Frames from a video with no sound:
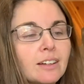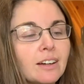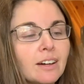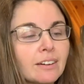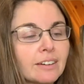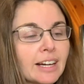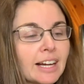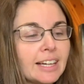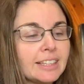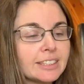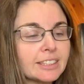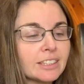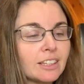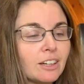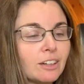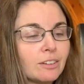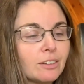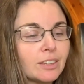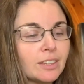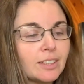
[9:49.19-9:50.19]
Okay,
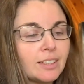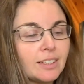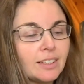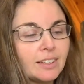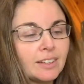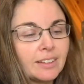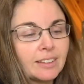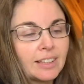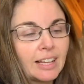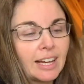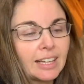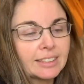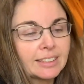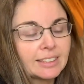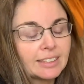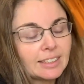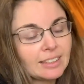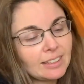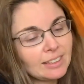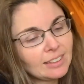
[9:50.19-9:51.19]
so that's
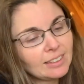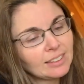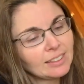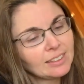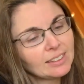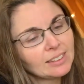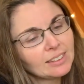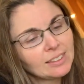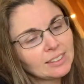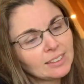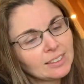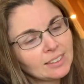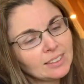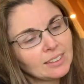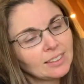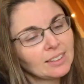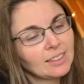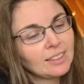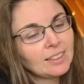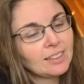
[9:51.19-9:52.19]

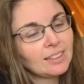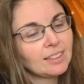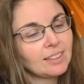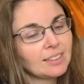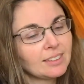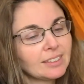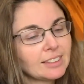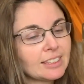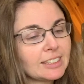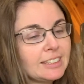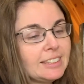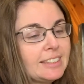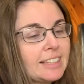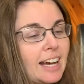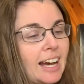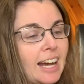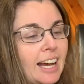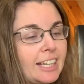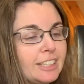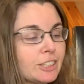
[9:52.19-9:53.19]
the
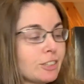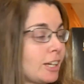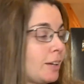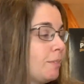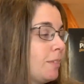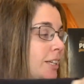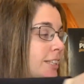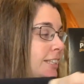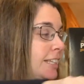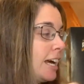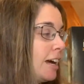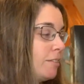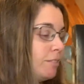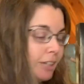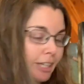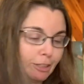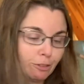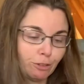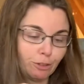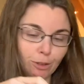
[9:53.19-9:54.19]
9, so I must have
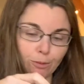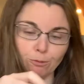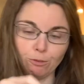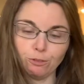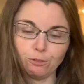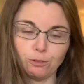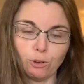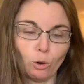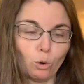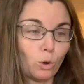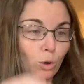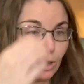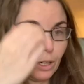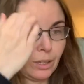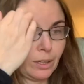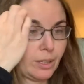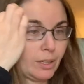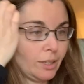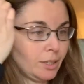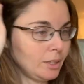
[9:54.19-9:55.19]
like from
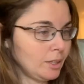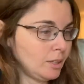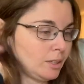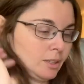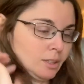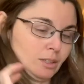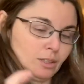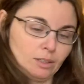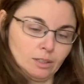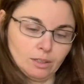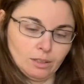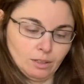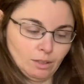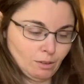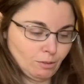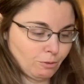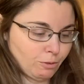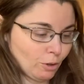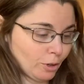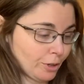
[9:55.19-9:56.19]
4
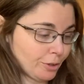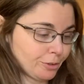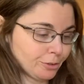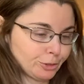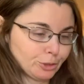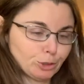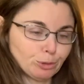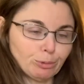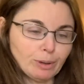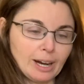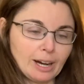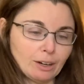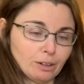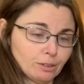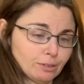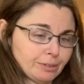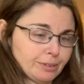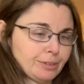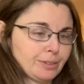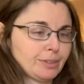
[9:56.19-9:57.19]
through
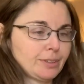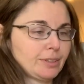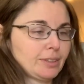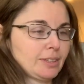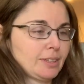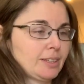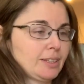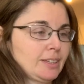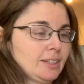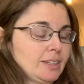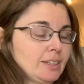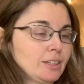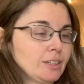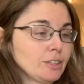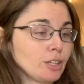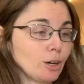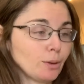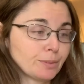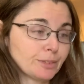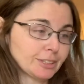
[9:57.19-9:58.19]
12.
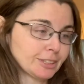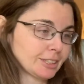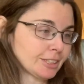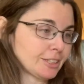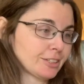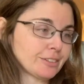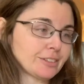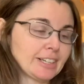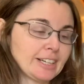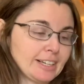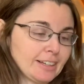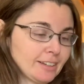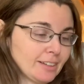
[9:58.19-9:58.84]
Nope, there's a 3.